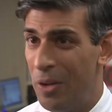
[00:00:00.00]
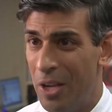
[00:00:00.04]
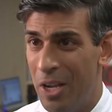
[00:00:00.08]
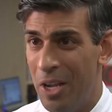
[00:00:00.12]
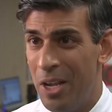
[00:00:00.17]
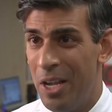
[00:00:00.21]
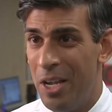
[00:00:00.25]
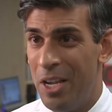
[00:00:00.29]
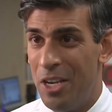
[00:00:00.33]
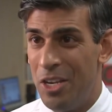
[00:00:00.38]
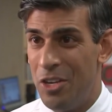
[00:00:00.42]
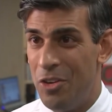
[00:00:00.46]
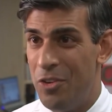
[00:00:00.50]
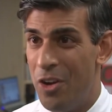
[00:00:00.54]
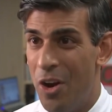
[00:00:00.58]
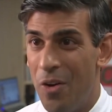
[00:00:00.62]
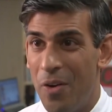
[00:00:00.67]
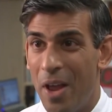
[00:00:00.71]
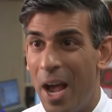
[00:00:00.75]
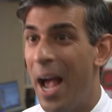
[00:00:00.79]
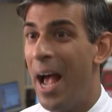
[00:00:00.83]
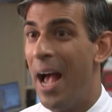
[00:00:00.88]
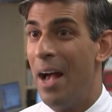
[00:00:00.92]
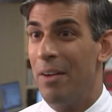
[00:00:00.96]
look, you
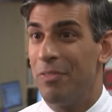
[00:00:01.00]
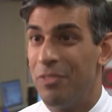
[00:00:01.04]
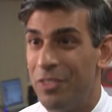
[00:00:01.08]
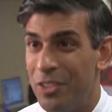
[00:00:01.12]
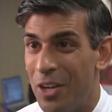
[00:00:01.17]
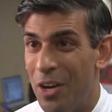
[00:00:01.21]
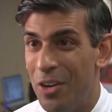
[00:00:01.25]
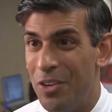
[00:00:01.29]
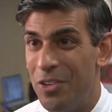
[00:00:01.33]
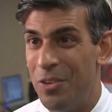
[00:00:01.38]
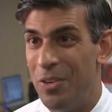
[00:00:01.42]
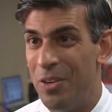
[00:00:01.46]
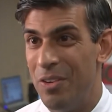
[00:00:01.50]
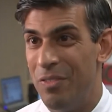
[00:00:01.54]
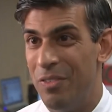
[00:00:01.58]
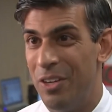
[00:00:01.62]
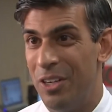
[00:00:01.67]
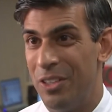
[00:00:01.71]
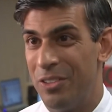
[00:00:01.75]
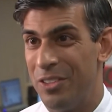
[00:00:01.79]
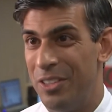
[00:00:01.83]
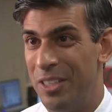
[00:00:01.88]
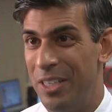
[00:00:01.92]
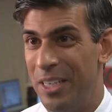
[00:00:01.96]
don't have to go to
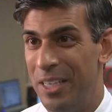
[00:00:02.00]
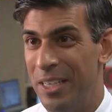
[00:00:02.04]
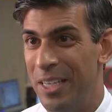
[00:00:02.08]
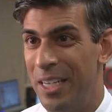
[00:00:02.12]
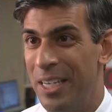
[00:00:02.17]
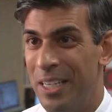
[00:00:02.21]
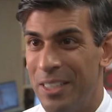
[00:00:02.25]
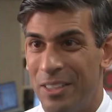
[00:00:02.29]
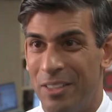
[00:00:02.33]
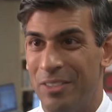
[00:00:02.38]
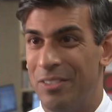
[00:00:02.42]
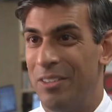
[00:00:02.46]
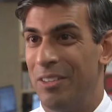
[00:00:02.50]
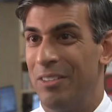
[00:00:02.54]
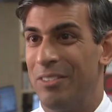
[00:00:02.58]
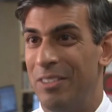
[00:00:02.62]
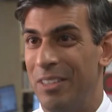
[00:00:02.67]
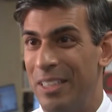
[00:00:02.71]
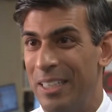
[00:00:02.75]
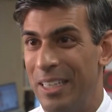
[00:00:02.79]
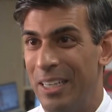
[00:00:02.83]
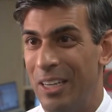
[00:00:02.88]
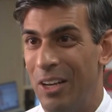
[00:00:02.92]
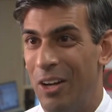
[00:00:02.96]
university to
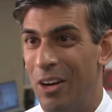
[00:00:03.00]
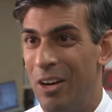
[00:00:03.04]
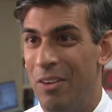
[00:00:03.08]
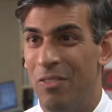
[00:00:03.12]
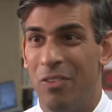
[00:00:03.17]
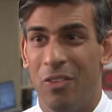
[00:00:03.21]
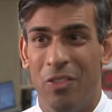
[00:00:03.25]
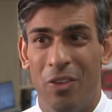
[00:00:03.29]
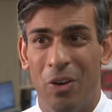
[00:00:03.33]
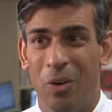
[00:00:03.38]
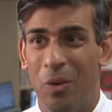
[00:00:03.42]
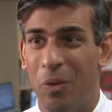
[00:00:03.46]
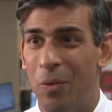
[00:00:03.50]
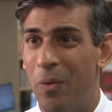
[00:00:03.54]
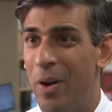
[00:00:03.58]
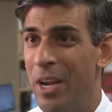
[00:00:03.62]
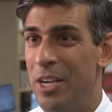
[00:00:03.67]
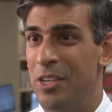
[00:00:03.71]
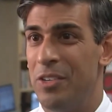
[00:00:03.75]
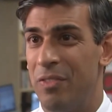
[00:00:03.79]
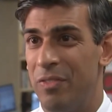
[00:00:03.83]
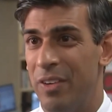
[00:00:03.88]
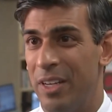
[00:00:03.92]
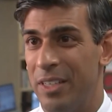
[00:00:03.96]
succeed in life. There are a
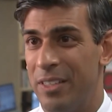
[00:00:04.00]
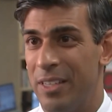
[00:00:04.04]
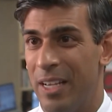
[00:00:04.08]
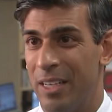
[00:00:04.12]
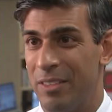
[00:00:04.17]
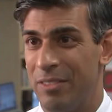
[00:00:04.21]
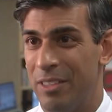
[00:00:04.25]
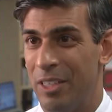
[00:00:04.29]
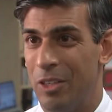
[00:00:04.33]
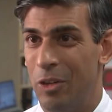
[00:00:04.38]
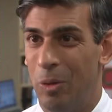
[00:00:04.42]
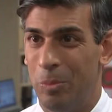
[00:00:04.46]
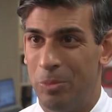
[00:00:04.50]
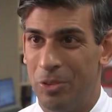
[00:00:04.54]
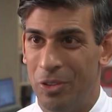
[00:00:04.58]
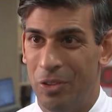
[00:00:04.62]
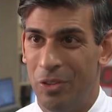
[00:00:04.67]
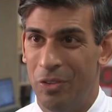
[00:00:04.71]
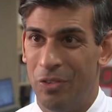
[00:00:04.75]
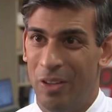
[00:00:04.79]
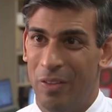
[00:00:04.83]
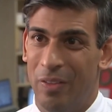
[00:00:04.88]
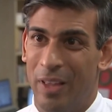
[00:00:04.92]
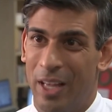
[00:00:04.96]
range of fantastic
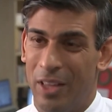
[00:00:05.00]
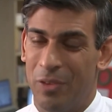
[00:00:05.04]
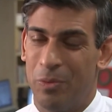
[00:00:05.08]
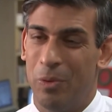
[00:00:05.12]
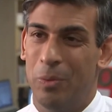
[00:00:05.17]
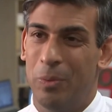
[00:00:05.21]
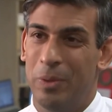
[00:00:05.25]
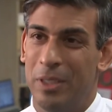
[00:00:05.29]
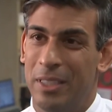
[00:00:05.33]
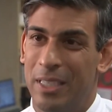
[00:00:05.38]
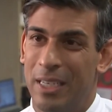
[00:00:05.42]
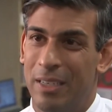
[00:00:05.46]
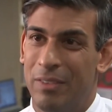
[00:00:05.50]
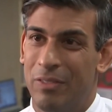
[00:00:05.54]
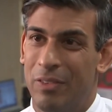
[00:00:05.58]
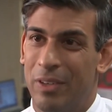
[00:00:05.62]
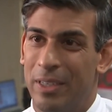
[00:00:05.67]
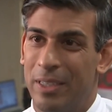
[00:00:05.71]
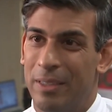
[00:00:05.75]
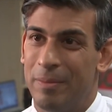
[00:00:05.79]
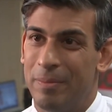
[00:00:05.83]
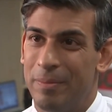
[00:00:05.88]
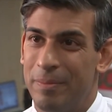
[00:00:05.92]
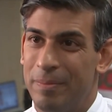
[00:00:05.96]
options, and that's what we're
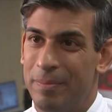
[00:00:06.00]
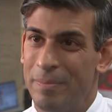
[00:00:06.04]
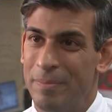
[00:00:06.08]
delivering.